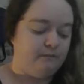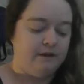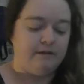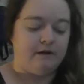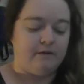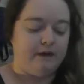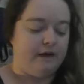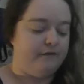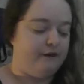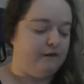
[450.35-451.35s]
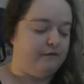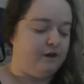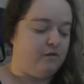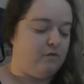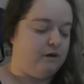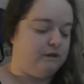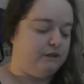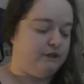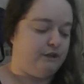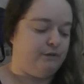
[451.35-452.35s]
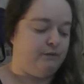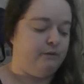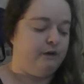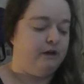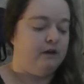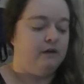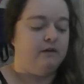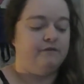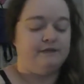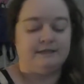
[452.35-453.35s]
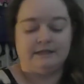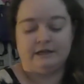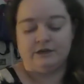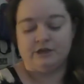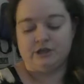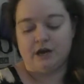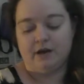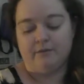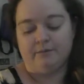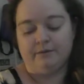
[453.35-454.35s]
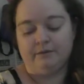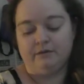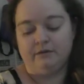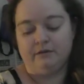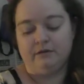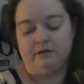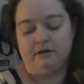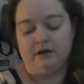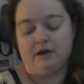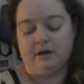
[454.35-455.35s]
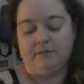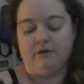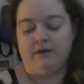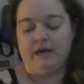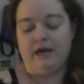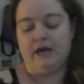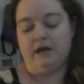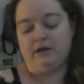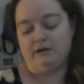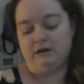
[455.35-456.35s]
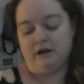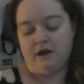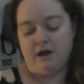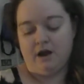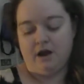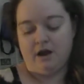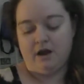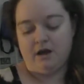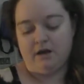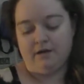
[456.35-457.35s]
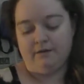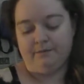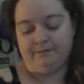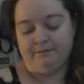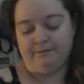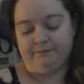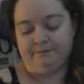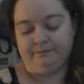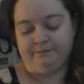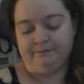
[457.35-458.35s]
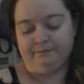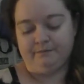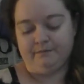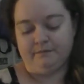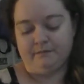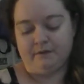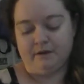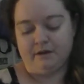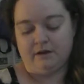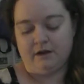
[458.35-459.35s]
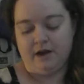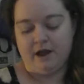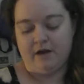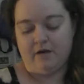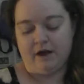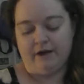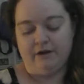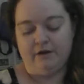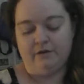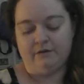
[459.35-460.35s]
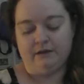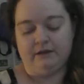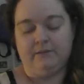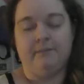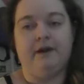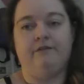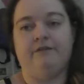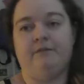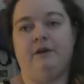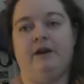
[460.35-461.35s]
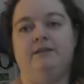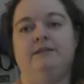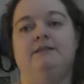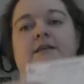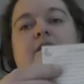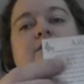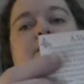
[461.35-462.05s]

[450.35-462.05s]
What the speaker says: That way, if any of y'all want to visit their shop, you can. Now, I know that the money from their Etsy sales,